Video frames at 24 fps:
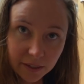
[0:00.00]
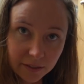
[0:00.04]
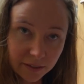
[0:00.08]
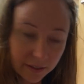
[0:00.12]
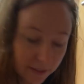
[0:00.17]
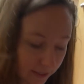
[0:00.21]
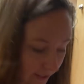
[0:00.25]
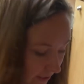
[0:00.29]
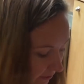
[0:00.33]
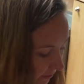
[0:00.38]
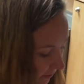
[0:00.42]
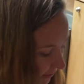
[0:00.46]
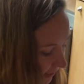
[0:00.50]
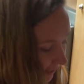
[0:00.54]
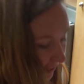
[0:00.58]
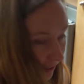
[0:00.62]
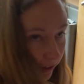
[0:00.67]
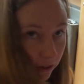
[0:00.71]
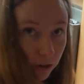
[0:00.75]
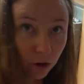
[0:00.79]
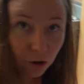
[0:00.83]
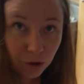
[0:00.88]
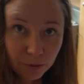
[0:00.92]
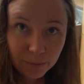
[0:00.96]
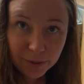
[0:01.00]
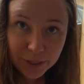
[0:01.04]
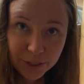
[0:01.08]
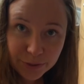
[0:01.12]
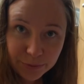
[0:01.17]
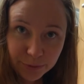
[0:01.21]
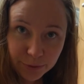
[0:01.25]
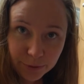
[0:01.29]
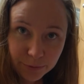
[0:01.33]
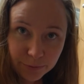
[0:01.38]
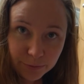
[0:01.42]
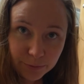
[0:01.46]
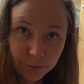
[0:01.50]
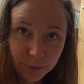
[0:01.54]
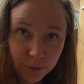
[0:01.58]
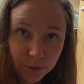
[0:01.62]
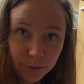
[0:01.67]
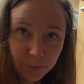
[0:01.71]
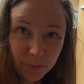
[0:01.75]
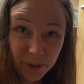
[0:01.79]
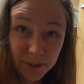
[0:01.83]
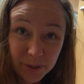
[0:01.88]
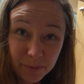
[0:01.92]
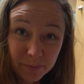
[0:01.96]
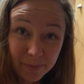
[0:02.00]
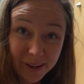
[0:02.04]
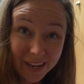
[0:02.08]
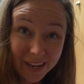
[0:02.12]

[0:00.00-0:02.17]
There's seriously not much room for pots and